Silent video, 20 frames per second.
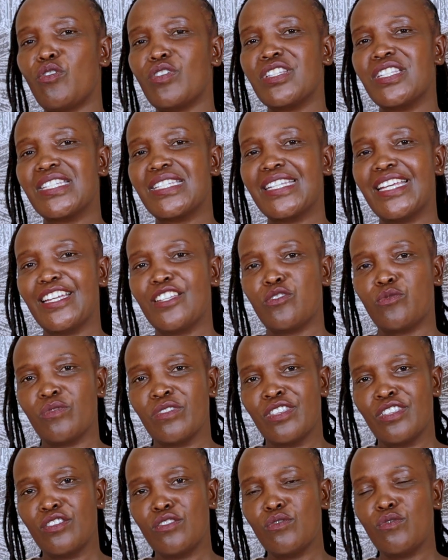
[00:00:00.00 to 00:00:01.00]
on stage
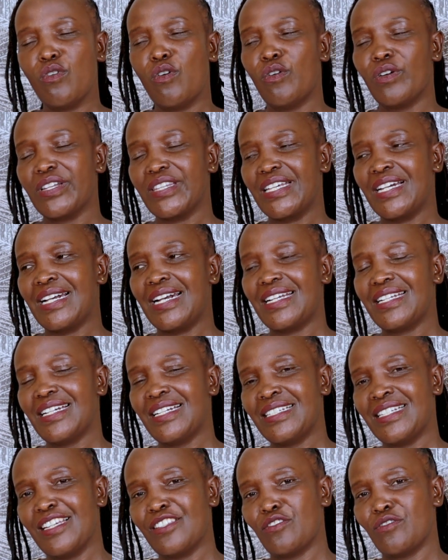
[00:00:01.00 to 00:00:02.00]
with you, or the
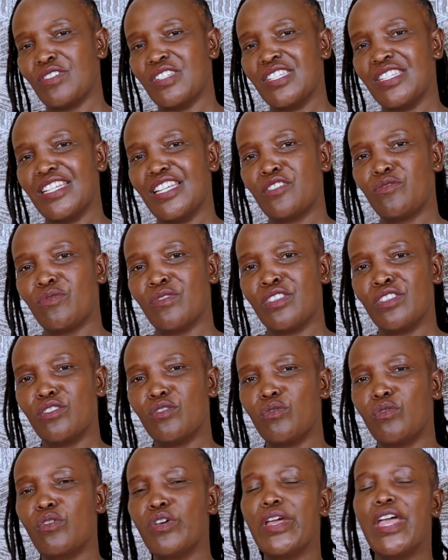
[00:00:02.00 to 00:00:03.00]
characters on stage with
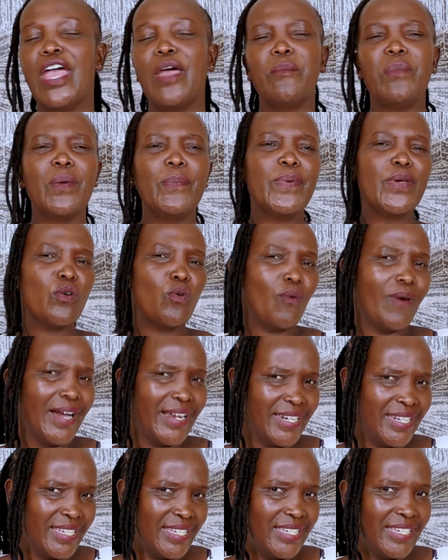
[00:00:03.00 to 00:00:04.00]
you, maybe
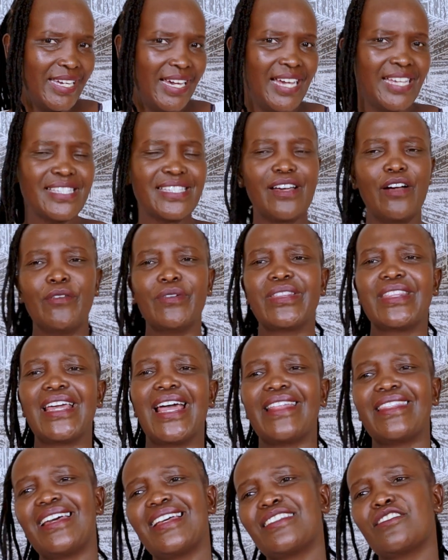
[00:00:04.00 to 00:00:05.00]
one hears or the
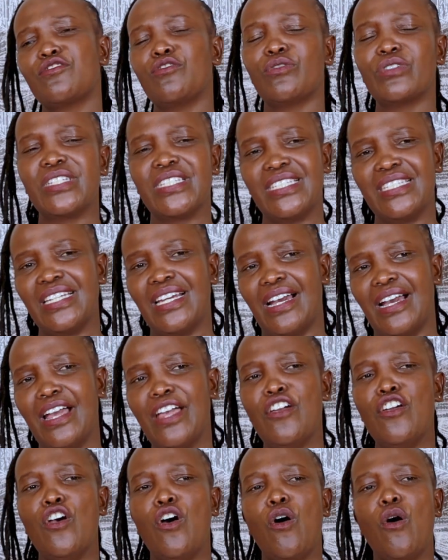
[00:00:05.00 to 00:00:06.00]
others don't hear,
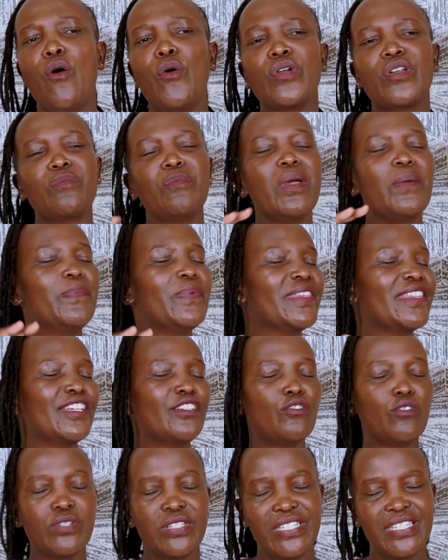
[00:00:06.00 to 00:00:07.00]
or maybe they
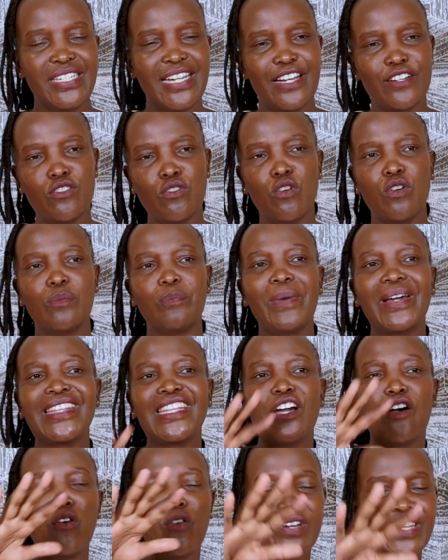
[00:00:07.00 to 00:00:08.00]
don't hear at all, but
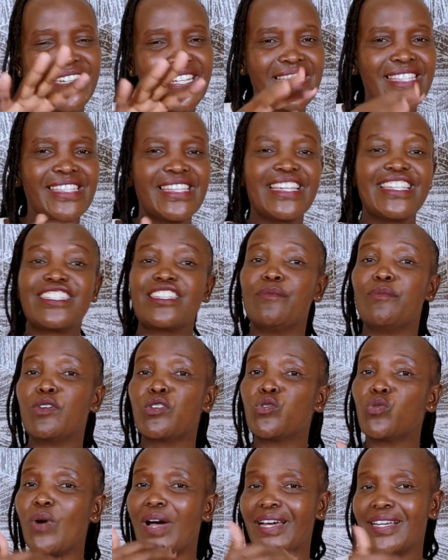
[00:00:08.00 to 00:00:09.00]
the audience is able
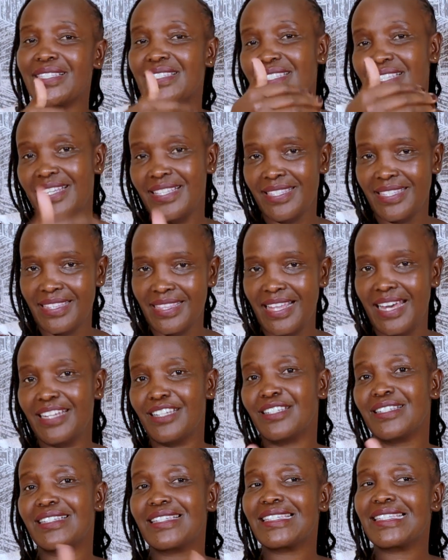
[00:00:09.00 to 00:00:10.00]
to access
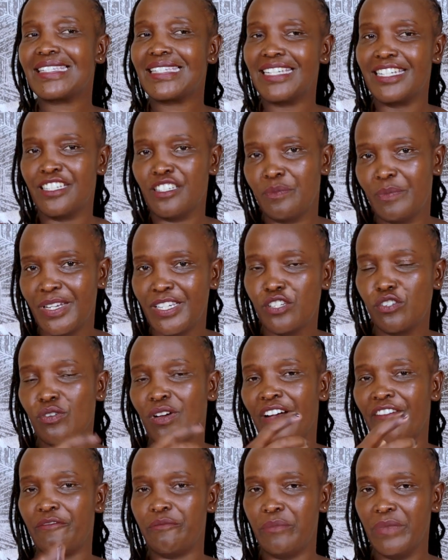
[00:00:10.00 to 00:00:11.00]
that statement you
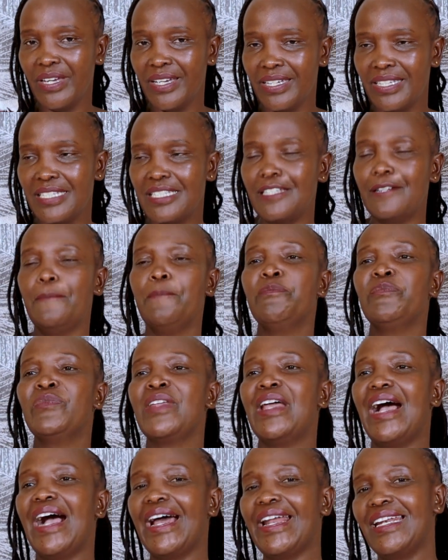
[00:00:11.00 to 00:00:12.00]
have made,
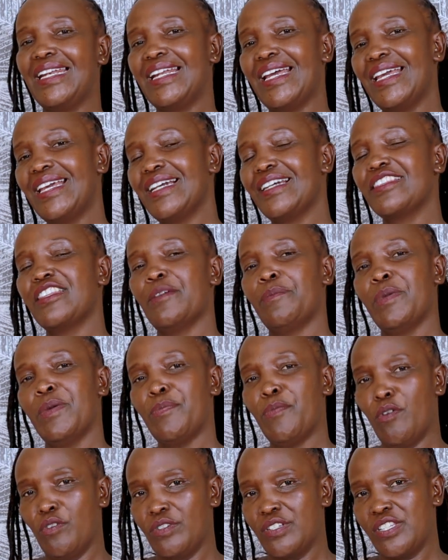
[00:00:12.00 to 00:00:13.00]
unlike the
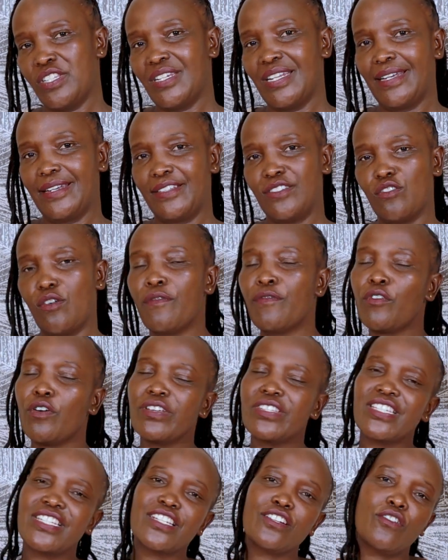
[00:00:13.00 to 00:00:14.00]
people on stage. Of
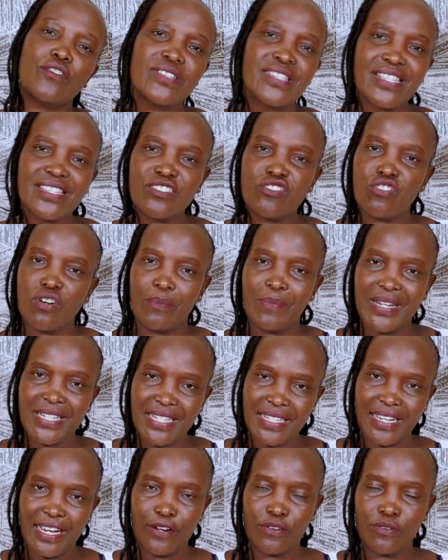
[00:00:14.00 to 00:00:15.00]
course, it causes
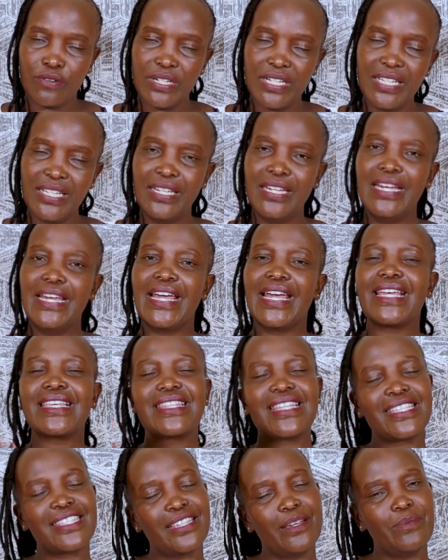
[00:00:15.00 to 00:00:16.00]
dramatic irony. It's
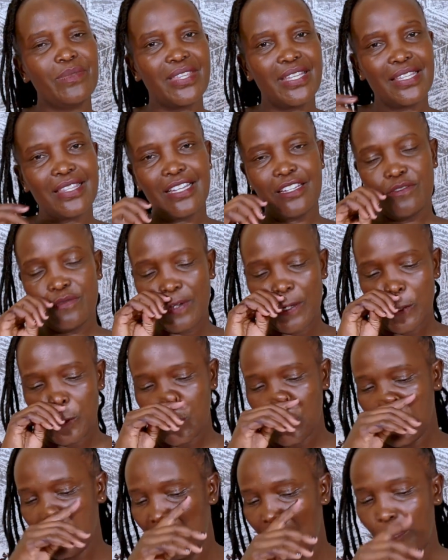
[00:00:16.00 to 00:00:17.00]
the same thing that we are
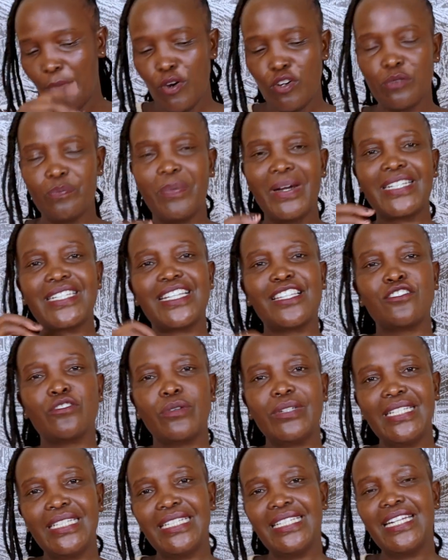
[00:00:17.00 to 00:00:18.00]
talking about, but it's
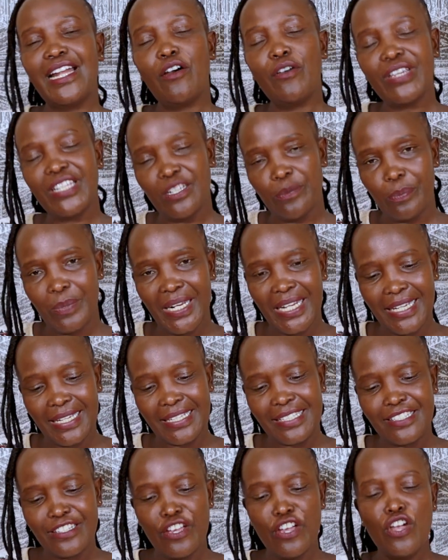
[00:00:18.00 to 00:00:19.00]
only now in
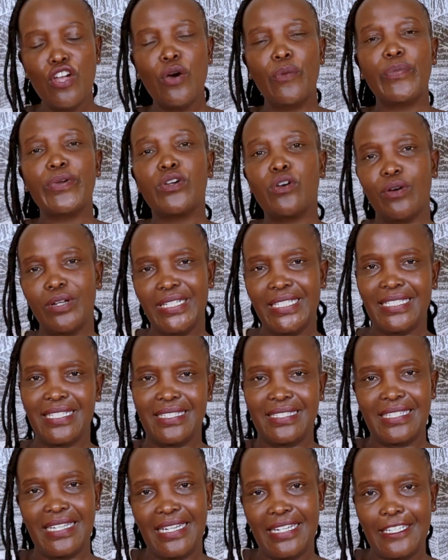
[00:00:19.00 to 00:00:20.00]
plays we call it
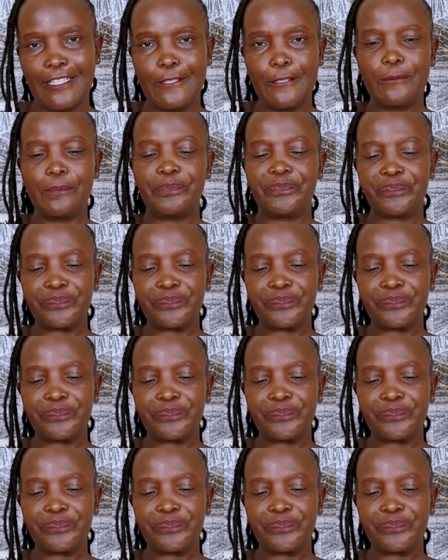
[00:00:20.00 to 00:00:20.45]
aside.